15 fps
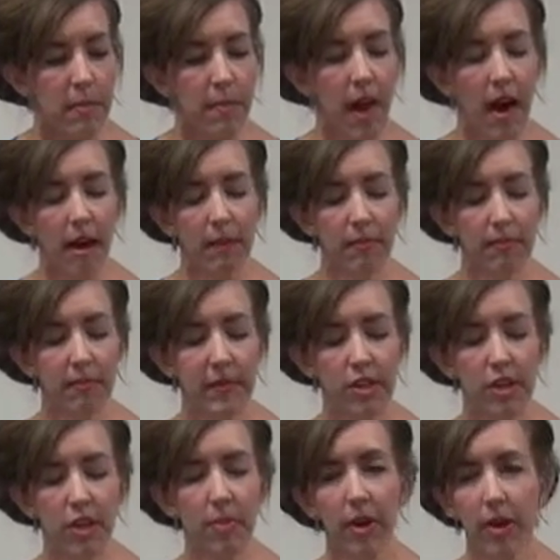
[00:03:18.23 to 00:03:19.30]
And
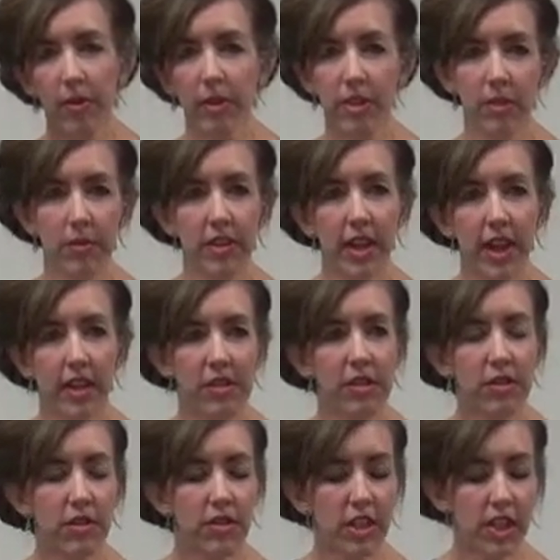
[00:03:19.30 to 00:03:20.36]
so you're probably wondering what that has
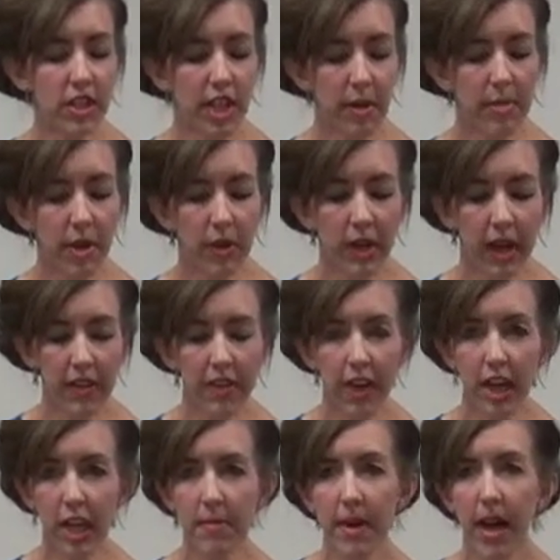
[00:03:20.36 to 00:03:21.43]
to do with anything. But when I
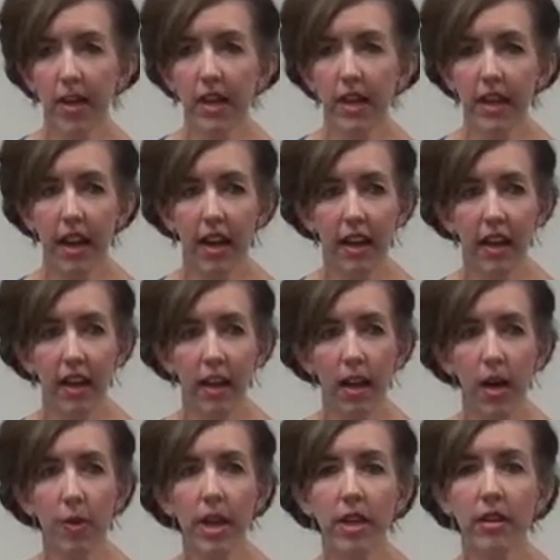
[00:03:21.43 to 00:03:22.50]
thought about it,
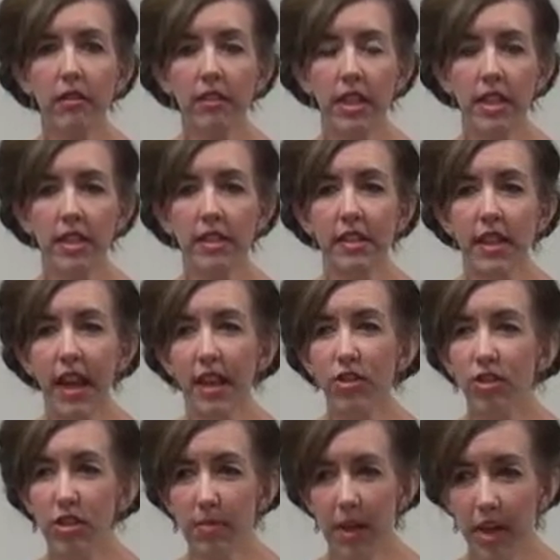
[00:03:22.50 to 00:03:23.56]
I want you ladies to
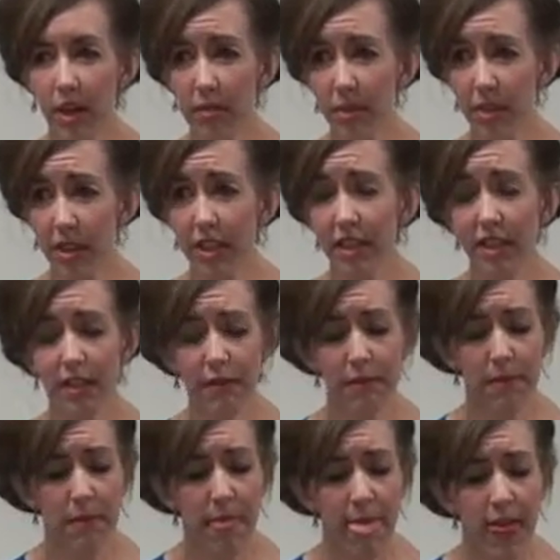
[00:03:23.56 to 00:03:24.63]
catch the parable here,
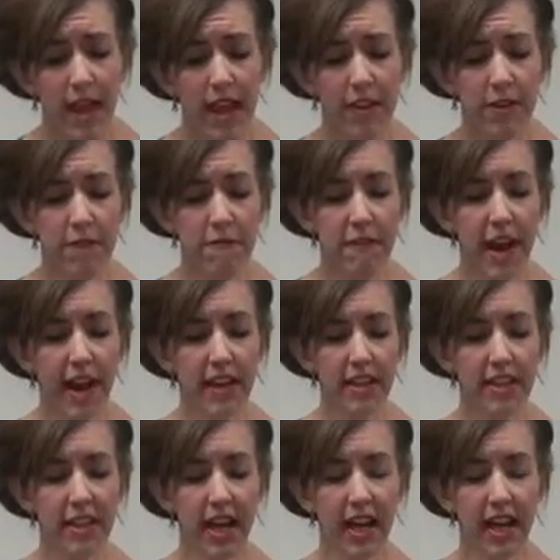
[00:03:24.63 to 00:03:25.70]
and the
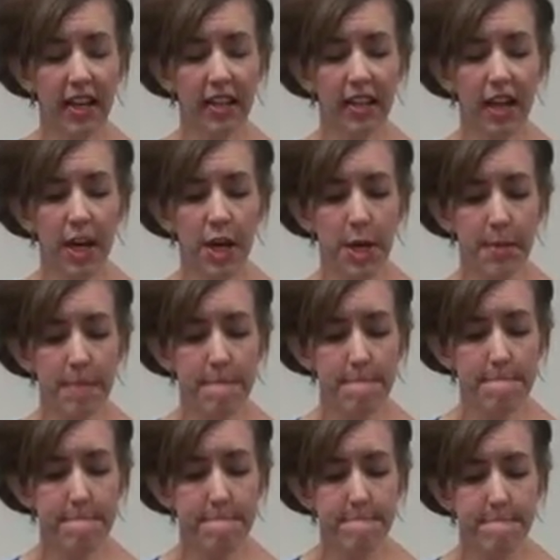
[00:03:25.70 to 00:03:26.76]
fact that
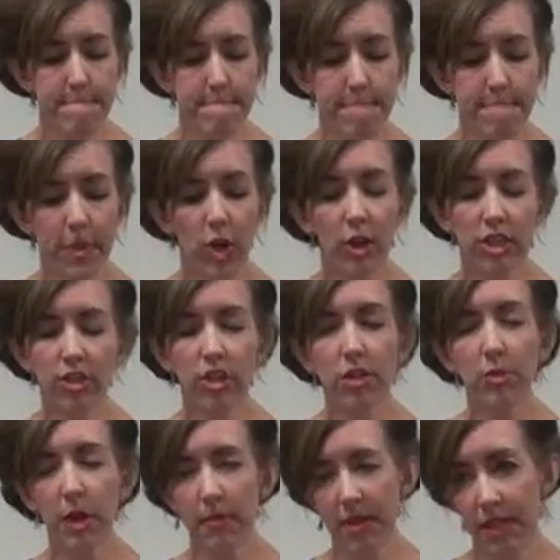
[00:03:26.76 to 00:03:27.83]

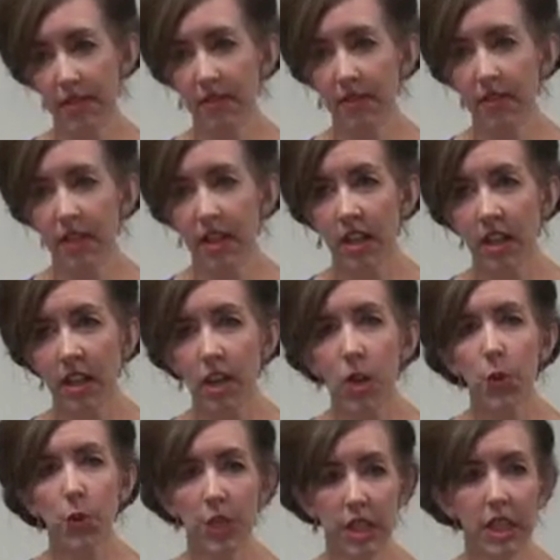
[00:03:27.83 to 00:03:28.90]
Christian women
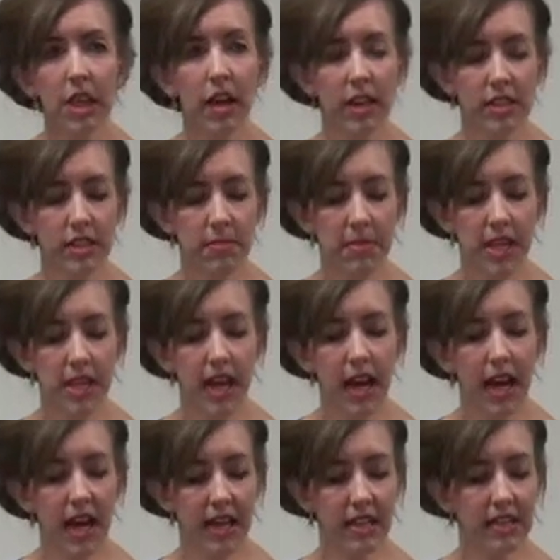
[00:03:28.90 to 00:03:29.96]
really ought to be the
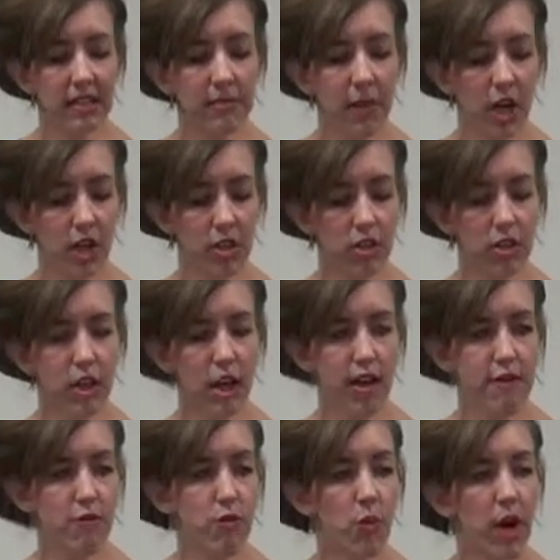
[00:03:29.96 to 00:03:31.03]
highest model
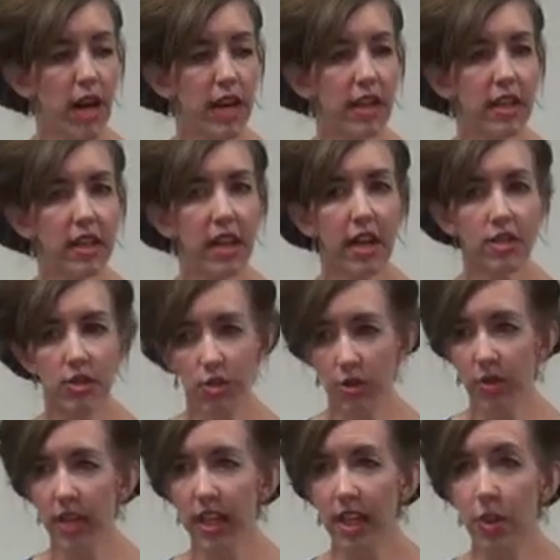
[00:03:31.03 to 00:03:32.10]
of what a
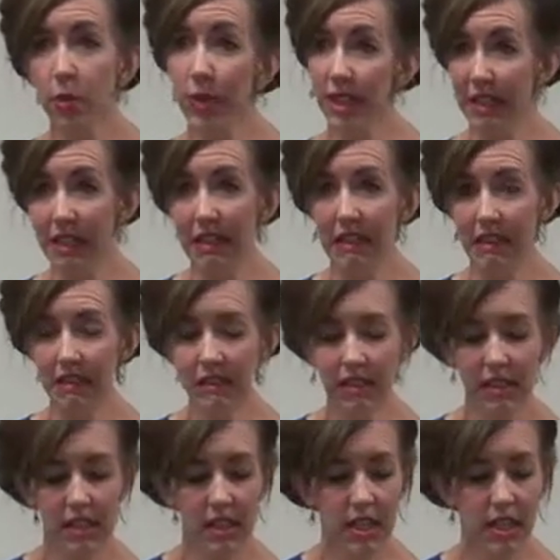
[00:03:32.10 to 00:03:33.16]
true lady really is.